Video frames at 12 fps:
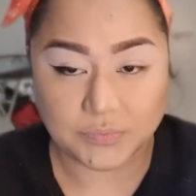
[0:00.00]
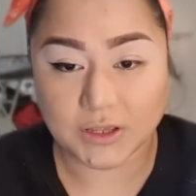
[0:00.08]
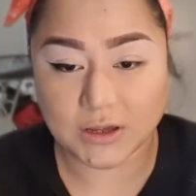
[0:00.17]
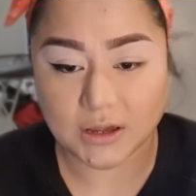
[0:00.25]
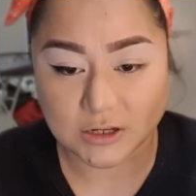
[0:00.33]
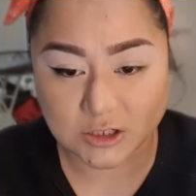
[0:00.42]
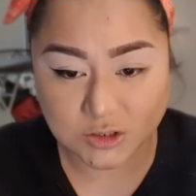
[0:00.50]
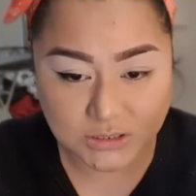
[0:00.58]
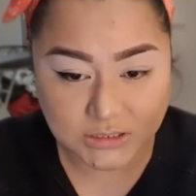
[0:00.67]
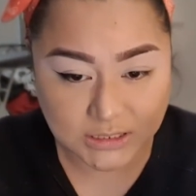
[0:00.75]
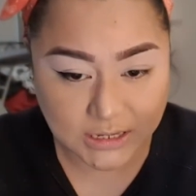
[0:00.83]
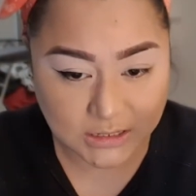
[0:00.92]
Okay, she
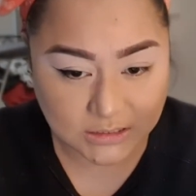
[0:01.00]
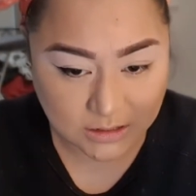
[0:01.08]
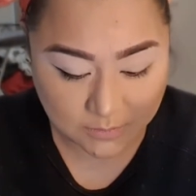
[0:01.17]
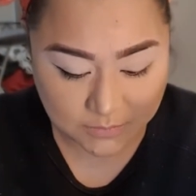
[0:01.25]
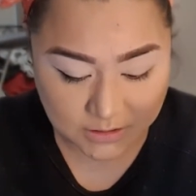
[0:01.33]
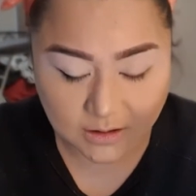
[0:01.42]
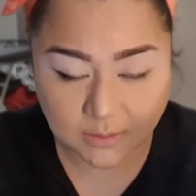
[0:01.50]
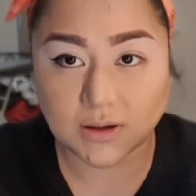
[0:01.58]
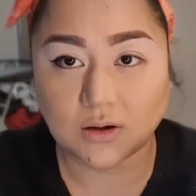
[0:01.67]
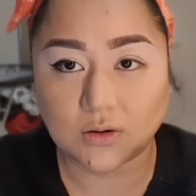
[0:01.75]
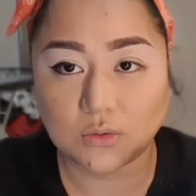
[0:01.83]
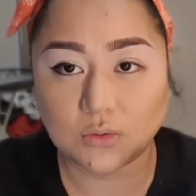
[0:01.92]
was saying something
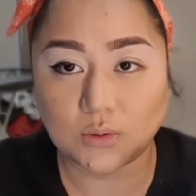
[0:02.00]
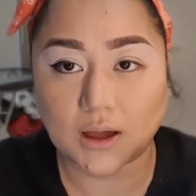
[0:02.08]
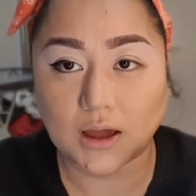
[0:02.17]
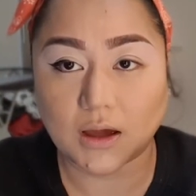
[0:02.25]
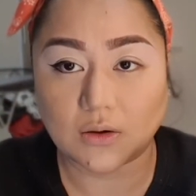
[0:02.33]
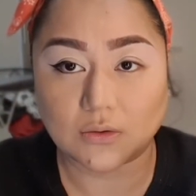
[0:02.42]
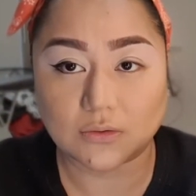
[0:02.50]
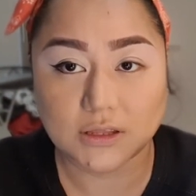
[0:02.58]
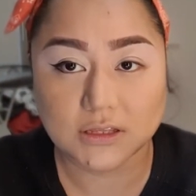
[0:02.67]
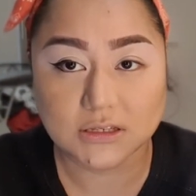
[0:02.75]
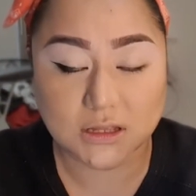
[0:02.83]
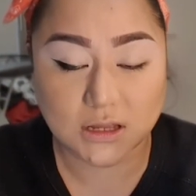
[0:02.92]
about, oh wow,
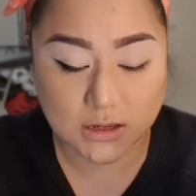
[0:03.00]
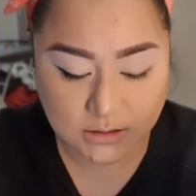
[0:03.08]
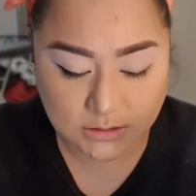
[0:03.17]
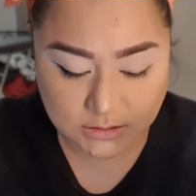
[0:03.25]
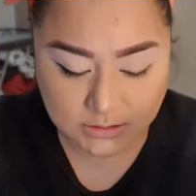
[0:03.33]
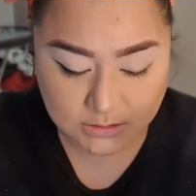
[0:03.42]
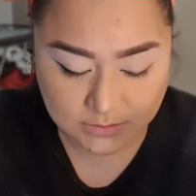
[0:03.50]
that's nice.